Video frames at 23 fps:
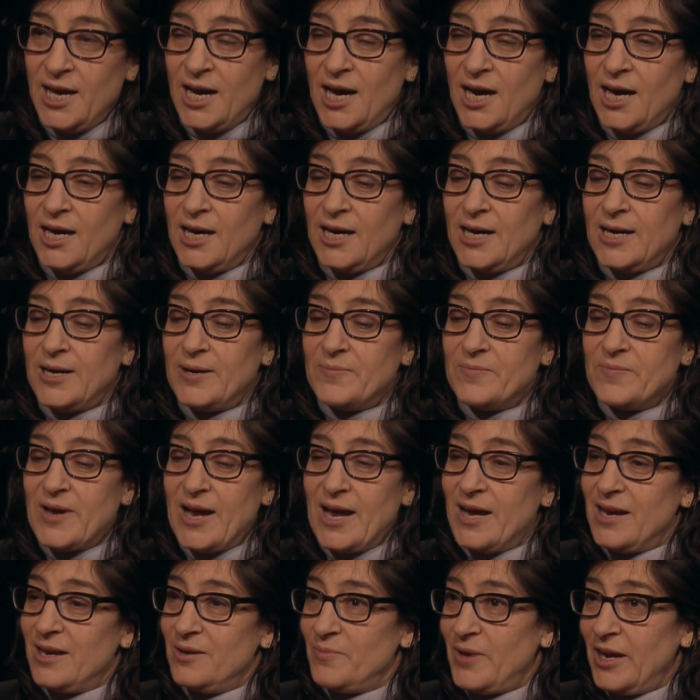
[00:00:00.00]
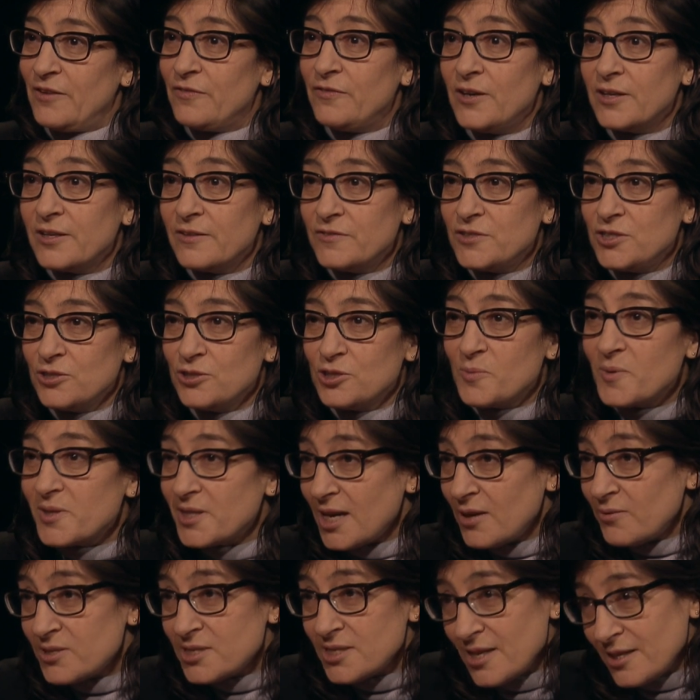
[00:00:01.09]
um, and make fun of Jews, but
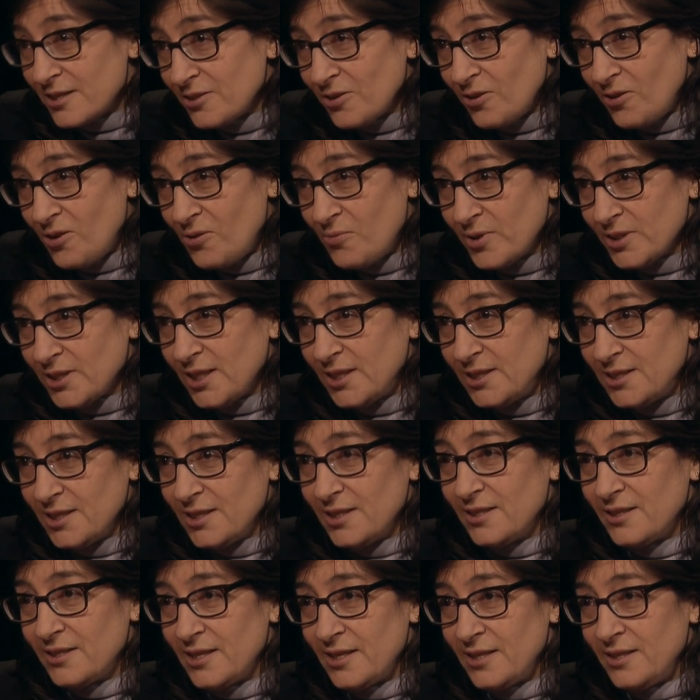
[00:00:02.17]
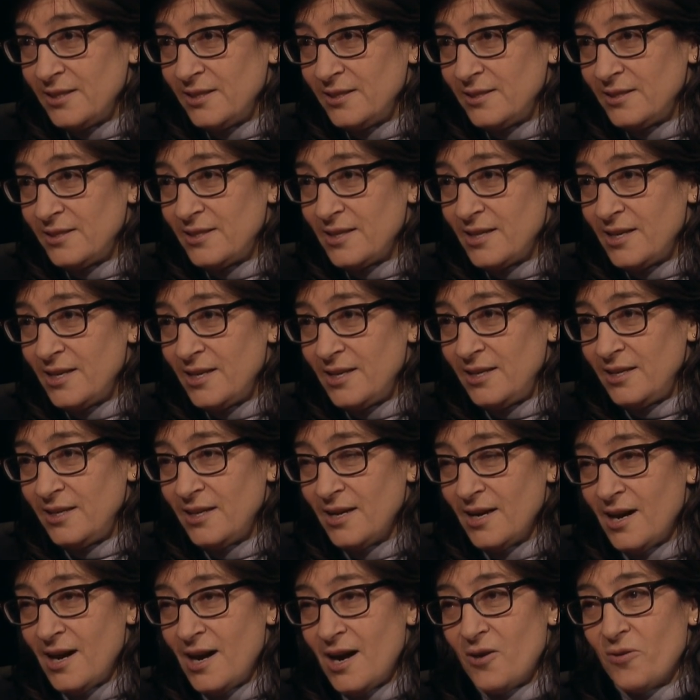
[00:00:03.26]
that was not at all what they did. They, they
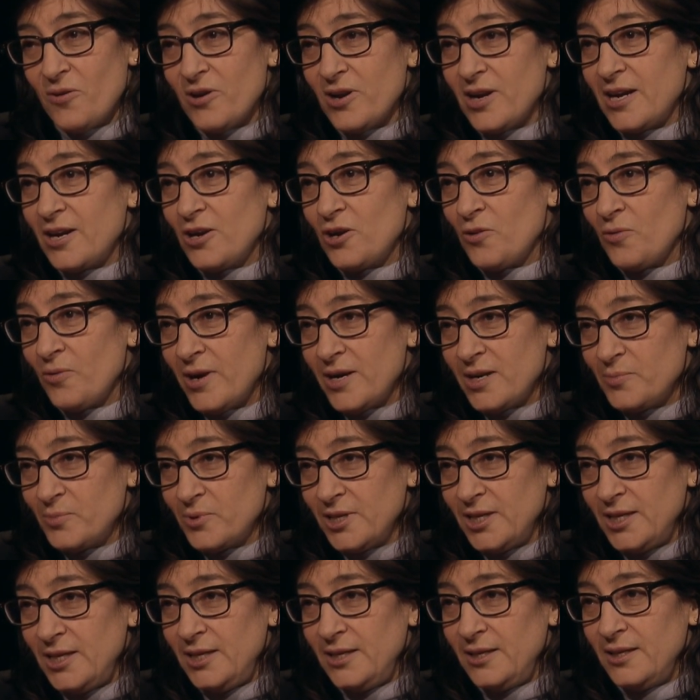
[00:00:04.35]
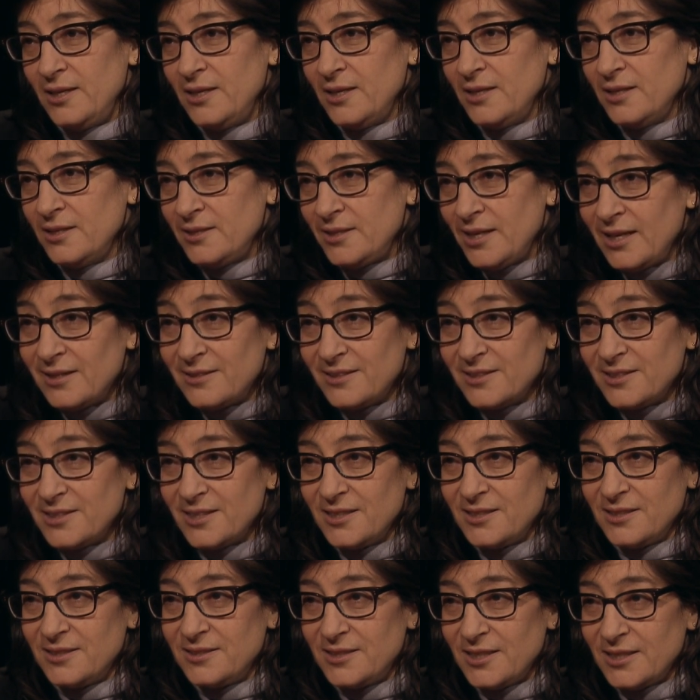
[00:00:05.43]
were incredibly talented
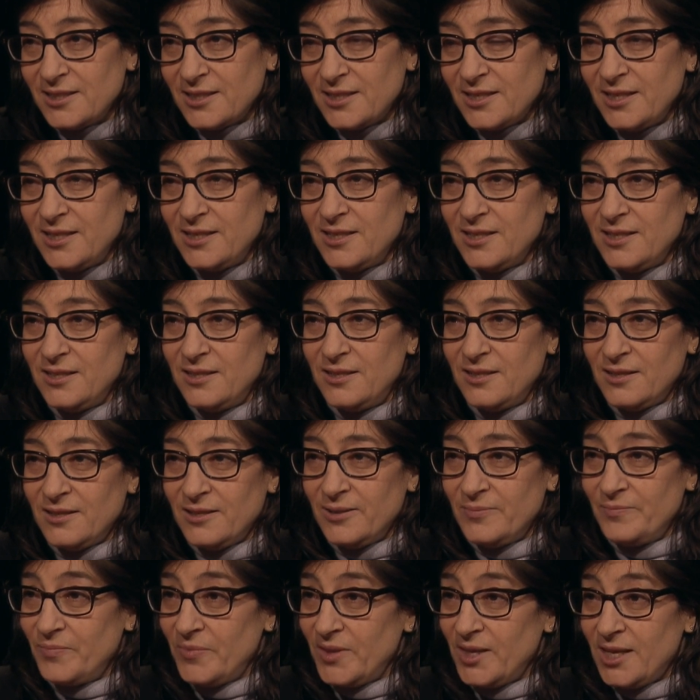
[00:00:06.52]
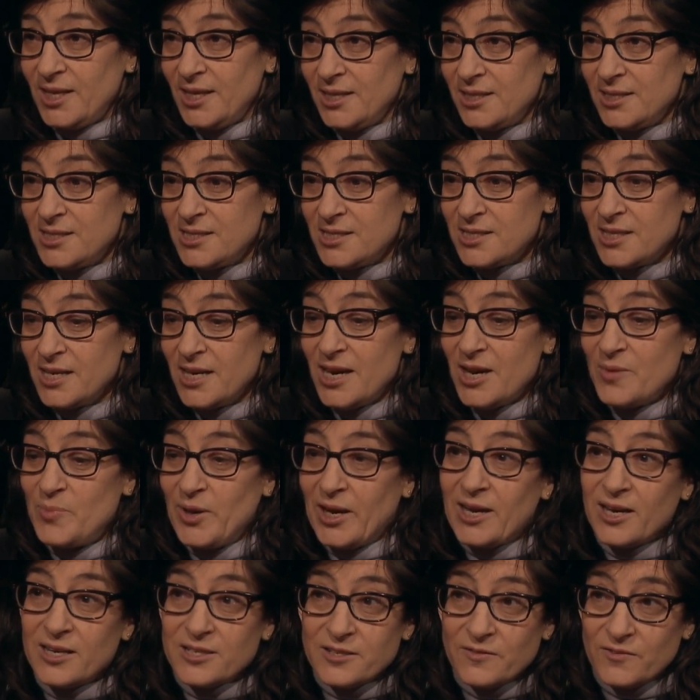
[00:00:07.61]
and dedicated um, kids.
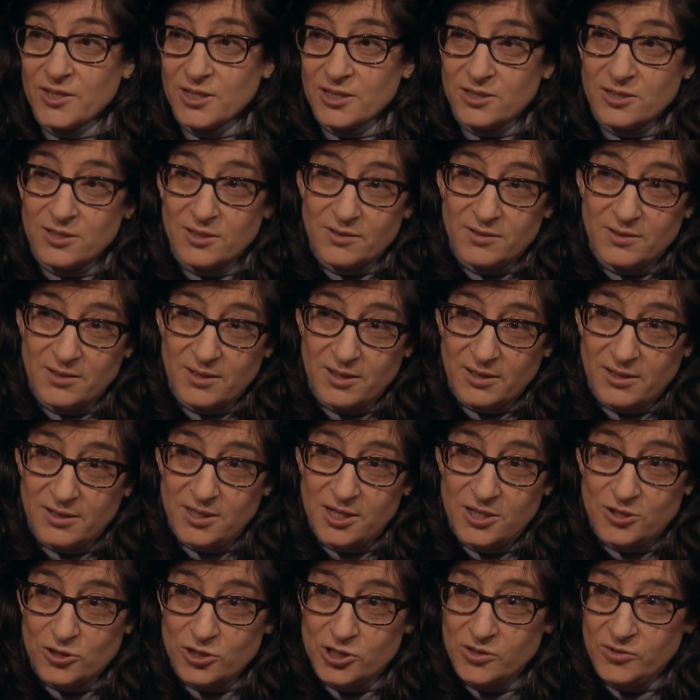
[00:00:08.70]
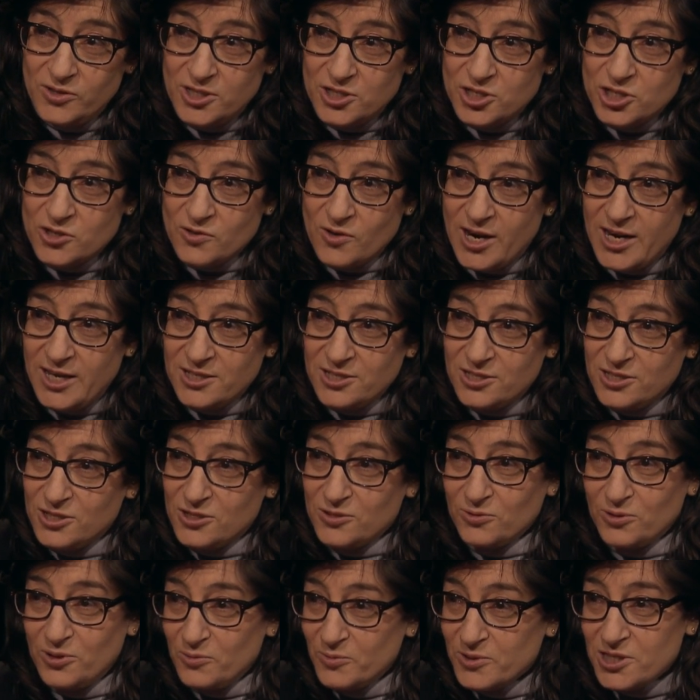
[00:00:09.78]
Because of the, the teachers union strikes,
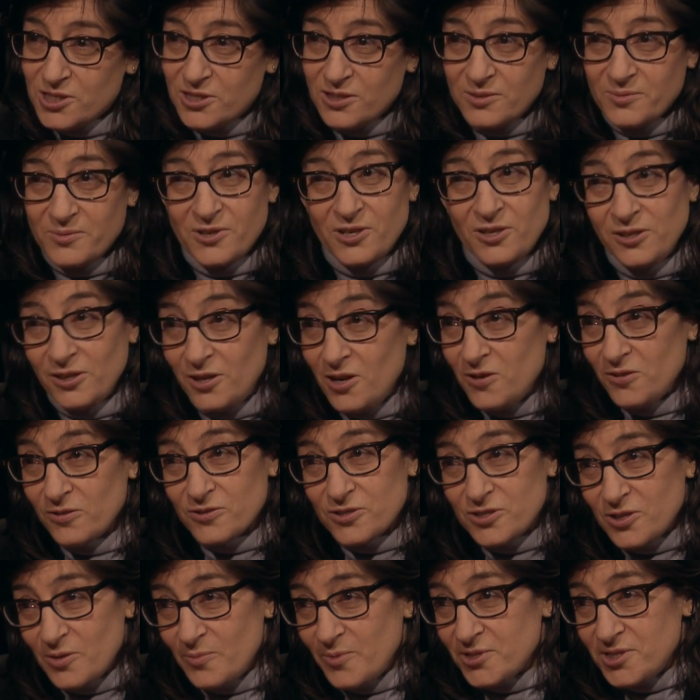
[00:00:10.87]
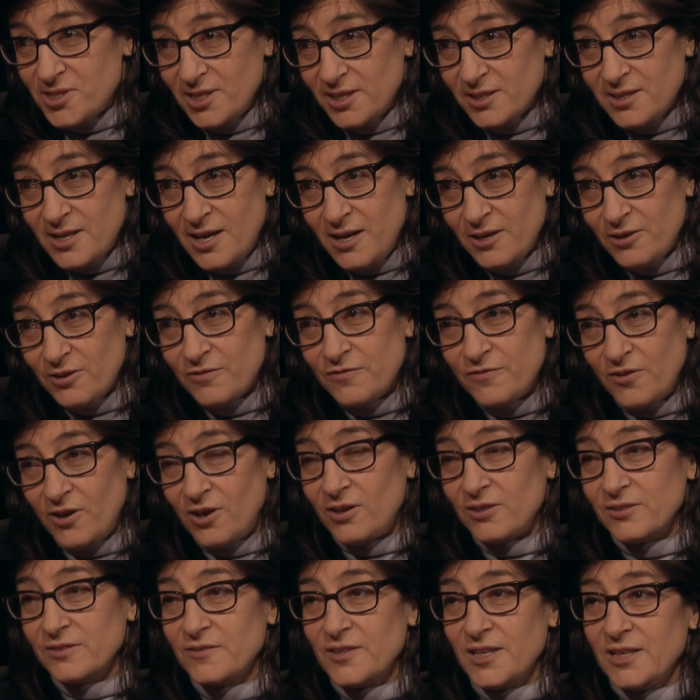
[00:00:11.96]
school was closed almost the entire
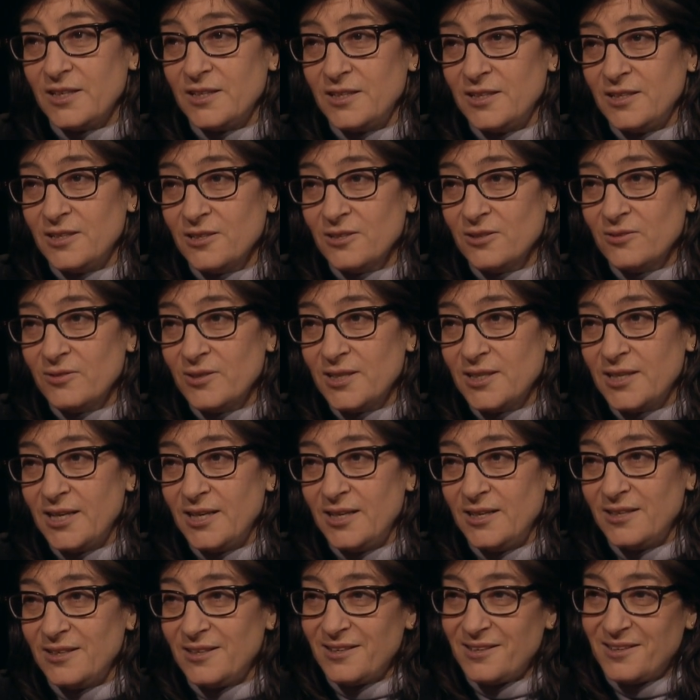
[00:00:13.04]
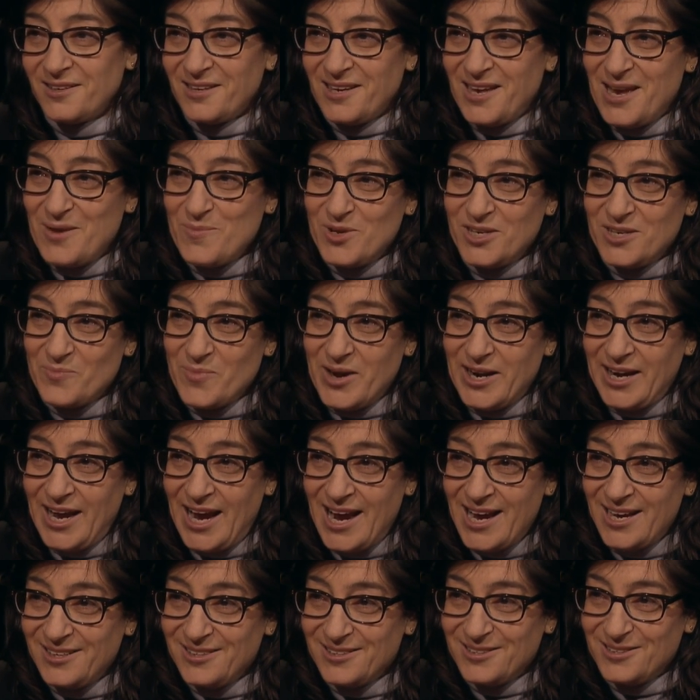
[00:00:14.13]
fall of that year, and they came into
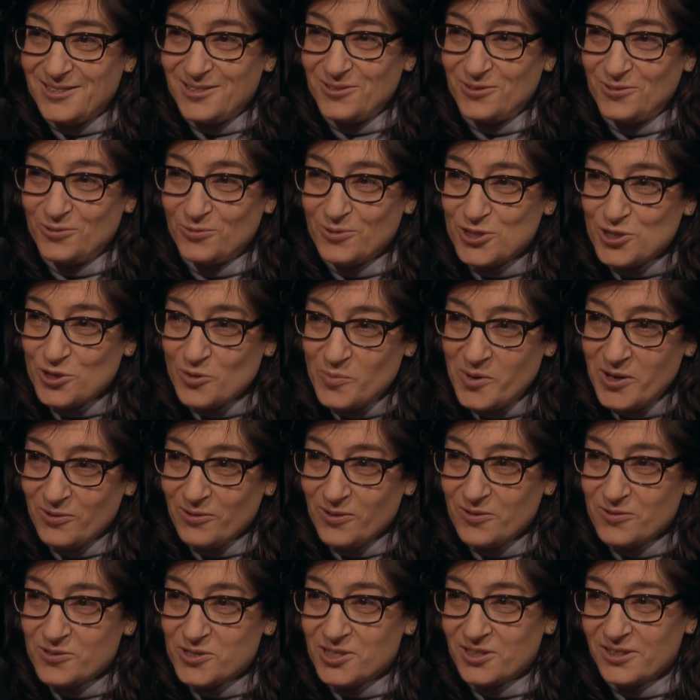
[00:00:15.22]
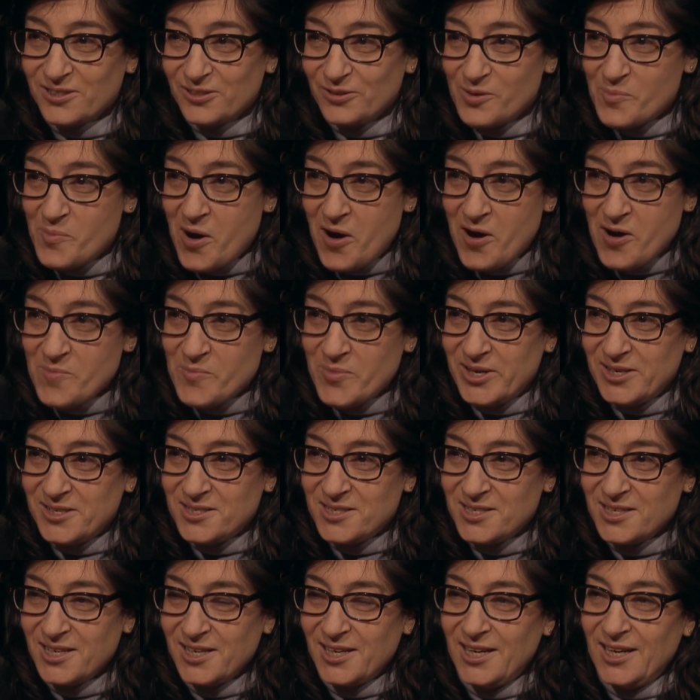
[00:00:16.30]
Manhattan to Richard Pirro's little apartment
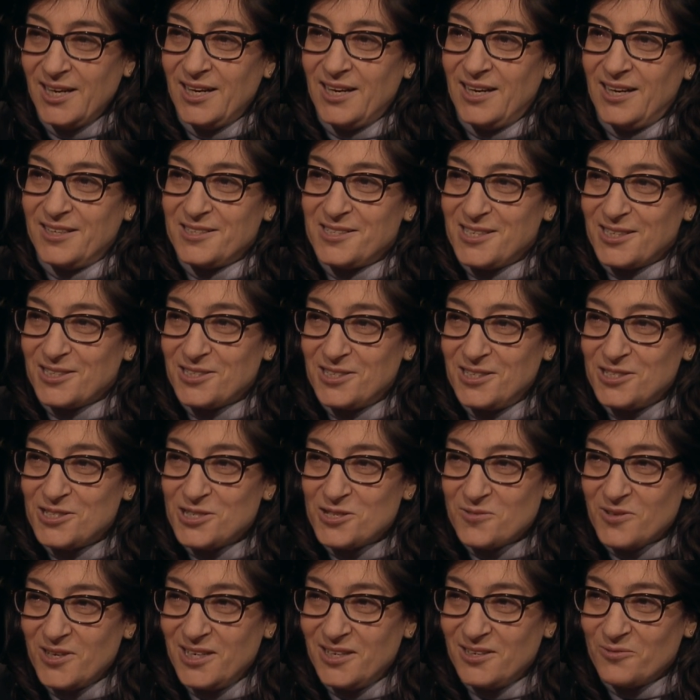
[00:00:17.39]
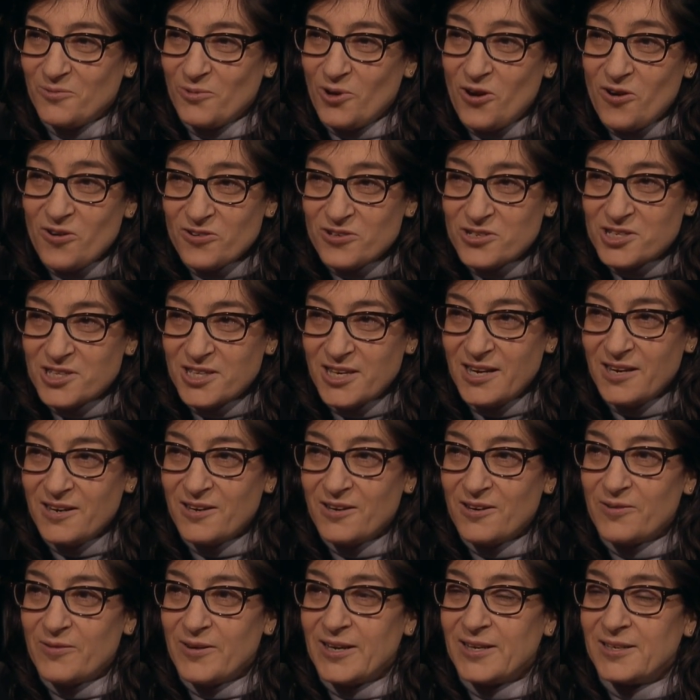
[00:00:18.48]
on 16th Street and rehearsed
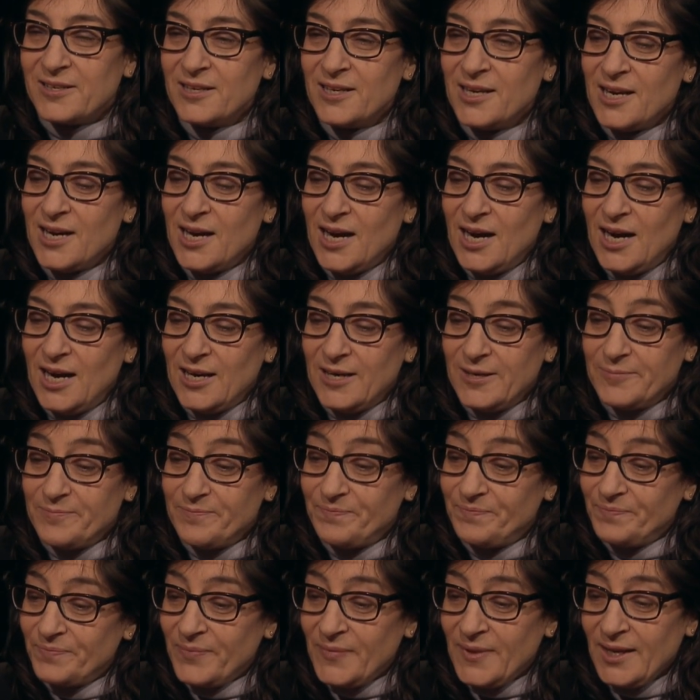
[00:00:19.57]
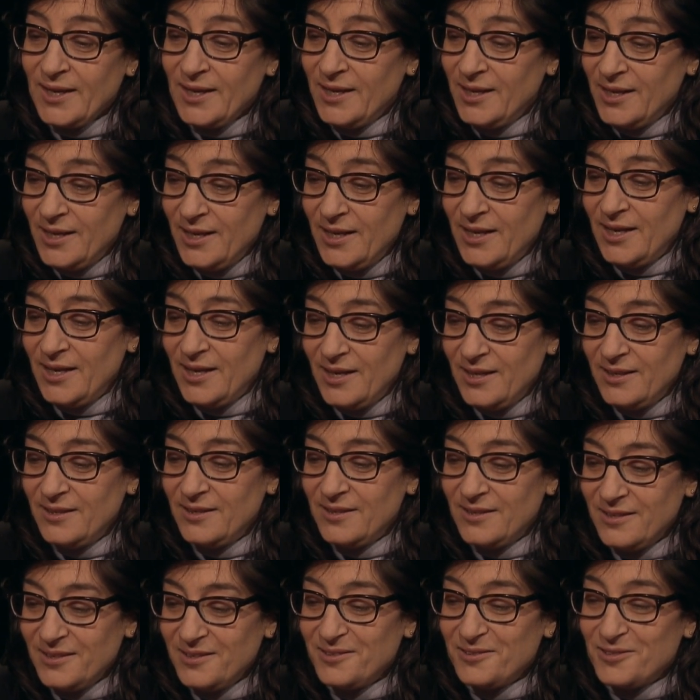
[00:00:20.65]
there. And, um, and
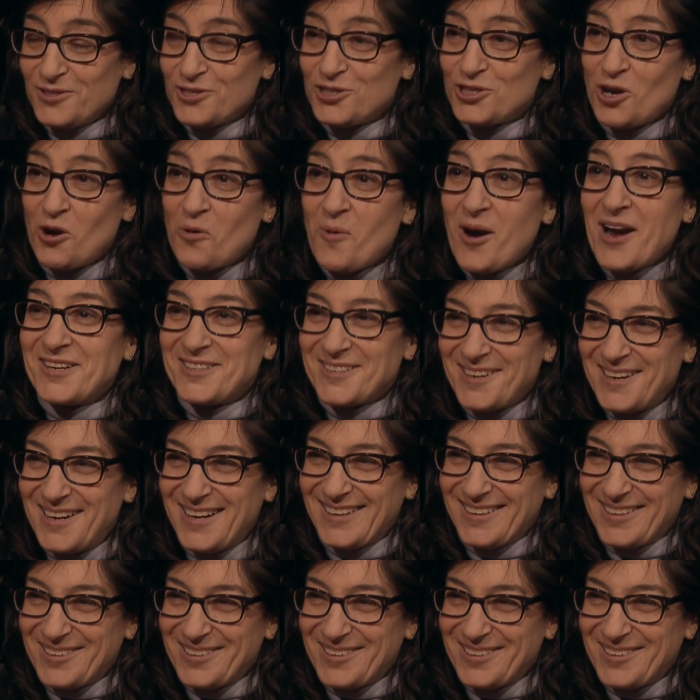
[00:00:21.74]
the, the show went on